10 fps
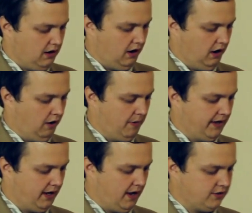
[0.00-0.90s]
Oh
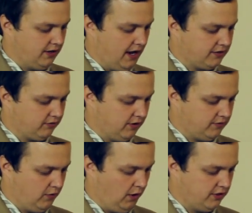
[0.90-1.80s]
my god, you guys.
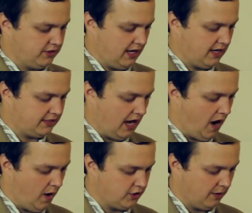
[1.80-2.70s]
Christopher Nolan just ate a
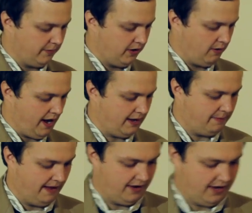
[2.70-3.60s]
sandwich. I'm gonna write about